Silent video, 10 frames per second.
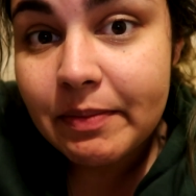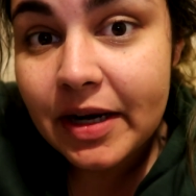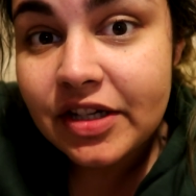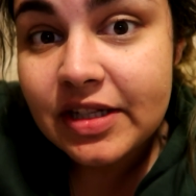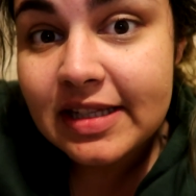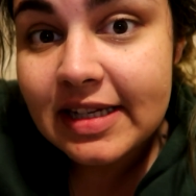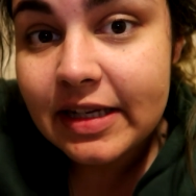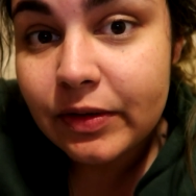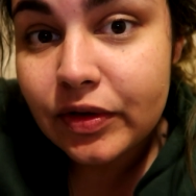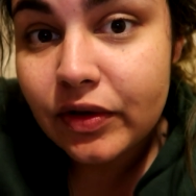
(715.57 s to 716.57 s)
manages to
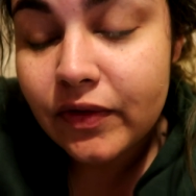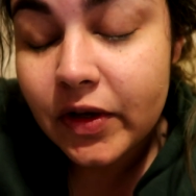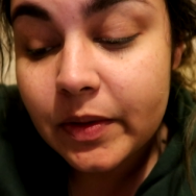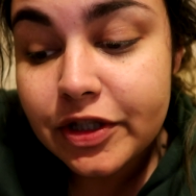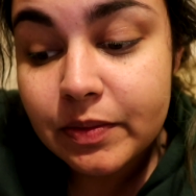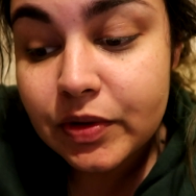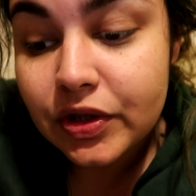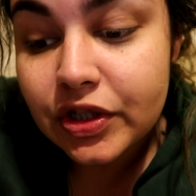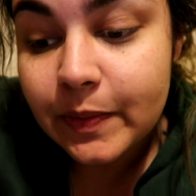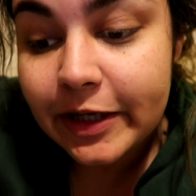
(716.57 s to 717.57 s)
heal Duva, which I'm
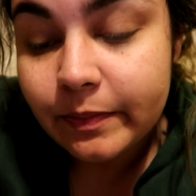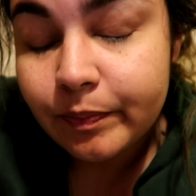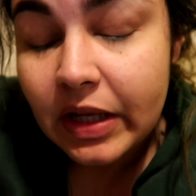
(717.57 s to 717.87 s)
sure she will.